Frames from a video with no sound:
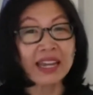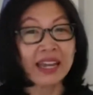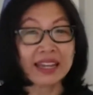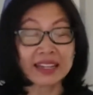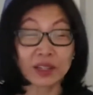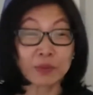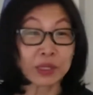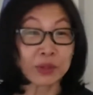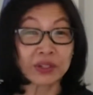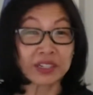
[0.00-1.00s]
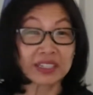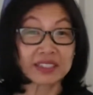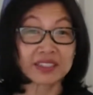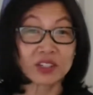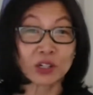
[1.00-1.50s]
and
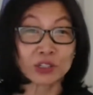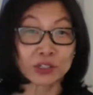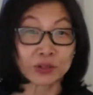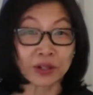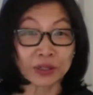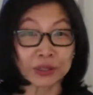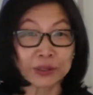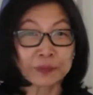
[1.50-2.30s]
communities are stronger.